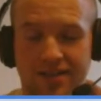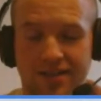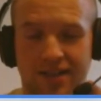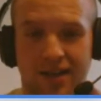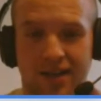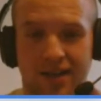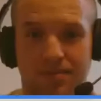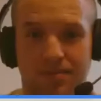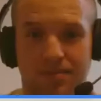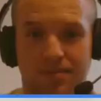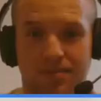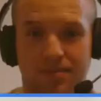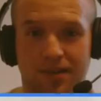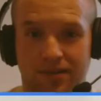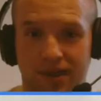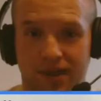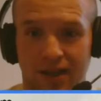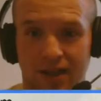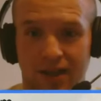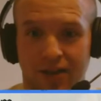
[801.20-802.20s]
that'd be
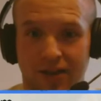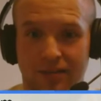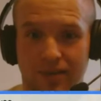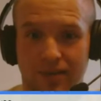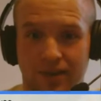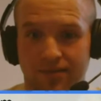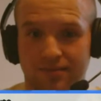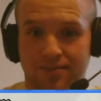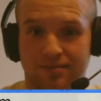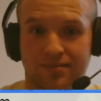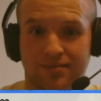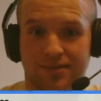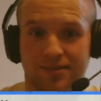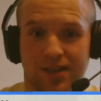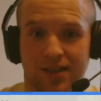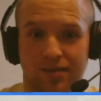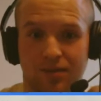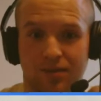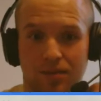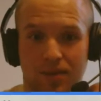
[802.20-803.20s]
fairly high, but
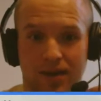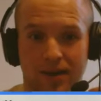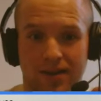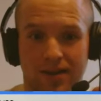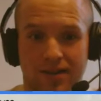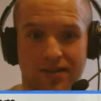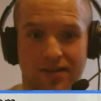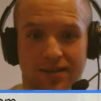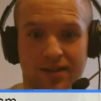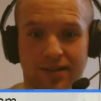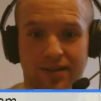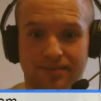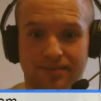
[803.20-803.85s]
we'll wait and see.